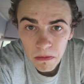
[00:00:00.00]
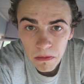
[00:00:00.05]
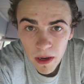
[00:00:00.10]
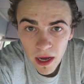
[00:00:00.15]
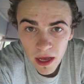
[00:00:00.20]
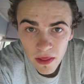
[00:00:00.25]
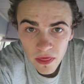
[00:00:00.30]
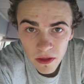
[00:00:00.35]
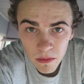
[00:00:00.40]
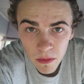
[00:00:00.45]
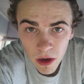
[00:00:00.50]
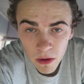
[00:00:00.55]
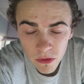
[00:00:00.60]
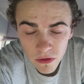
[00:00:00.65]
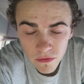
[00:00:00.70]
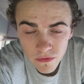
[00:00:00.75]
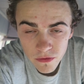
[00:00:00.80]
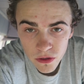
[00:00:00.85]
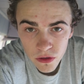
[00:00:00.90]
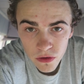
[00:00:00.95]
But the
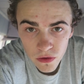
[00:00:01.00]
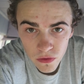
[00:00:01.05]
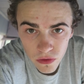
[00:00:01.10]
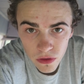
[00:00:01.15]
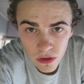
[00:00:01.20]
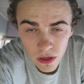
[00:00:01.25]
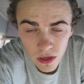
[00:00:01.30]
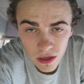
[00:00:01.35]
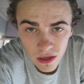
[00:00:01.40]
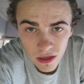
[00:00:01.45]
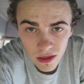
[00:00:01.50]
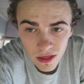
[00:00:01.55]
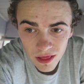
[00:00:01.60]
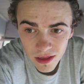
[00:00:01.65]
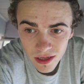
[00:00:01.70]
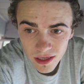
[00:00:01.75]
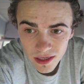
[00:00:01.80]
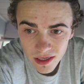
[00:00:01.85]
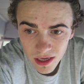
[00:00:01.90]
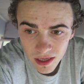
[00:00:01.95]
moment of truth,
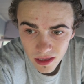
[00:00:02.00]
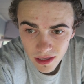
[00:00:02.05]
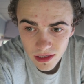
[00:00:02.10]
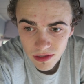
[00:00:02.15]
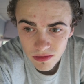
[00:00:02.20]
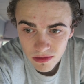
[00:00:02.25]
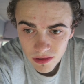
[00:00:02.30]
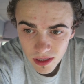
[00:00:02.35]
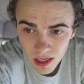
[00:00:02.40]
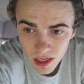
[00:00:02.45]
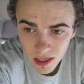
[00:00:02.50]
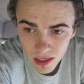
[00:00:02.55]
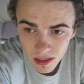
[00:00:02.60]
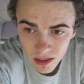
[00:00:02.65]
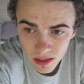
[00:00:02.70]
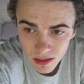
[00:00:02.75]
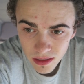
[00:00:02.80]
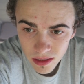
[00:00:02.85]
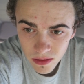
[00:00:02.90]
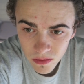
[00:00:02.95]
let's get this relay
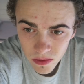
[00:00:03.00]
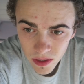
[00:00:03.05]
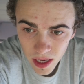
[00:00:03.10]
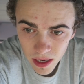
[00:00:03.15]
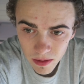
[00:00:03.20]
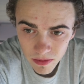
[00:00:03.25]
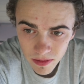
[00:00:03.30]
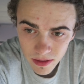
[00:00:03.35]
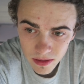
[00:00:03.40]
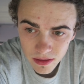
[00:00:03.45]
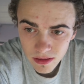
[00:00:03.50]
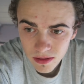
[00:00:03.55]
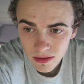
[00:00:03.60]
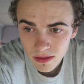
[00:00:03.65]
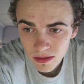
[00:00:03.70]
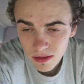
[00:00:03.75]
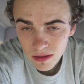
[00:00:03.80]
in and see what happens.